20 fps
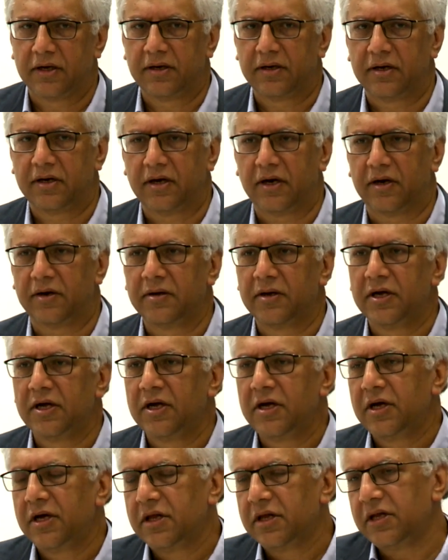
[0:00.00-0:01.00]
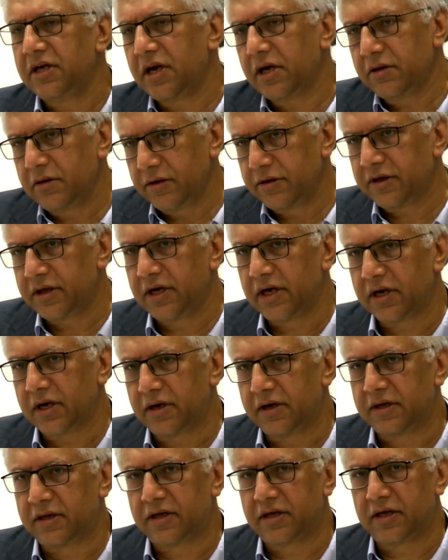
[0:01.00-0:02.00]
And uh, the other thing
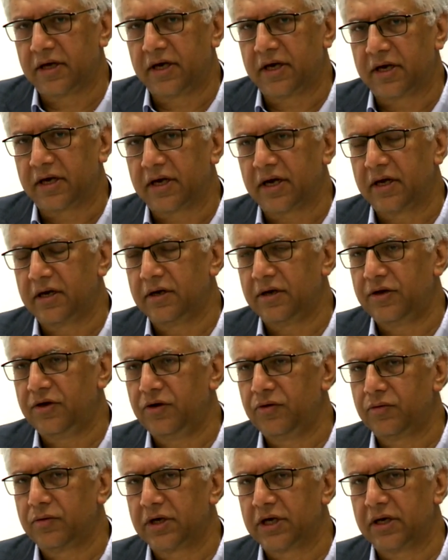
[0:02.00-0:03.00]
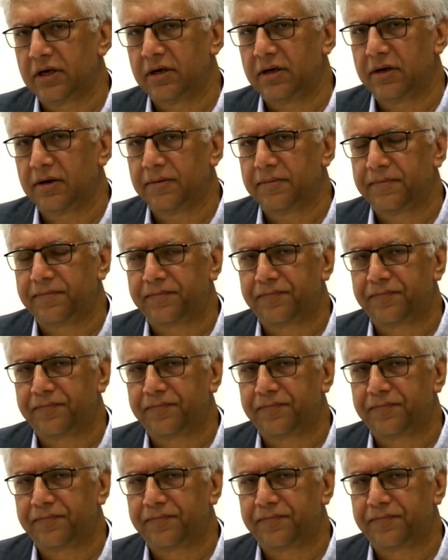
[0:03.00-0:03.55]
I think, and you can